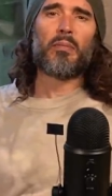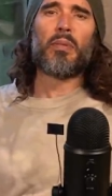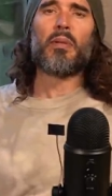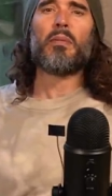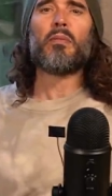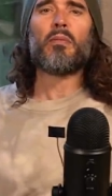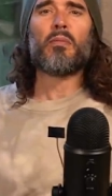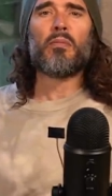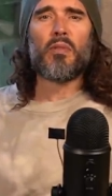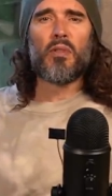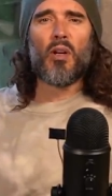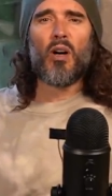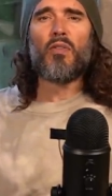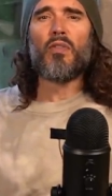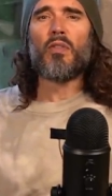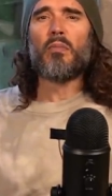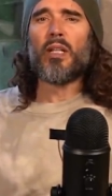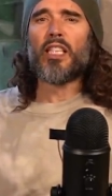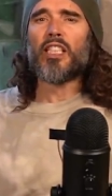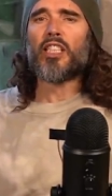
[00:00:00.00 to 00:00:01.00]
People
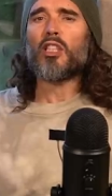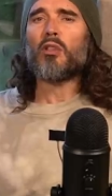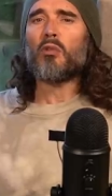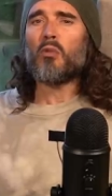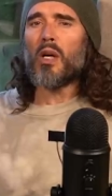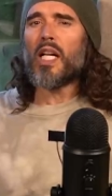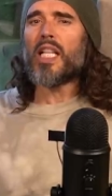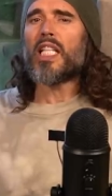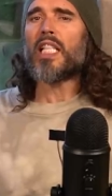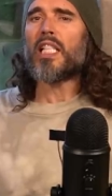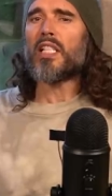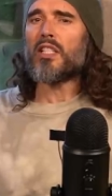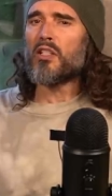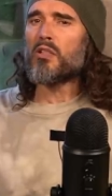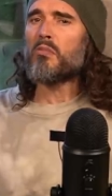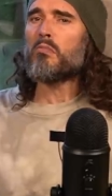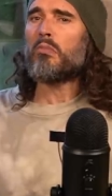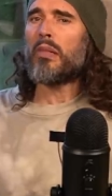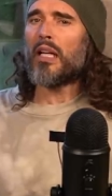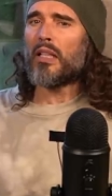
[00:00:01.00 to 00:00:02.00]
often mention weddings
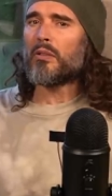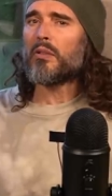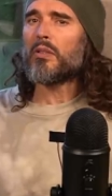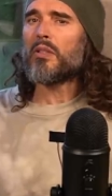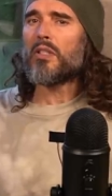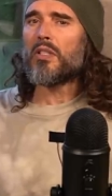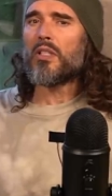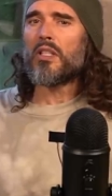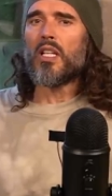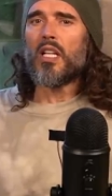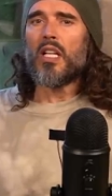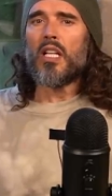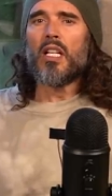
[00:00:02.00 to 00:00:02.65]
and boats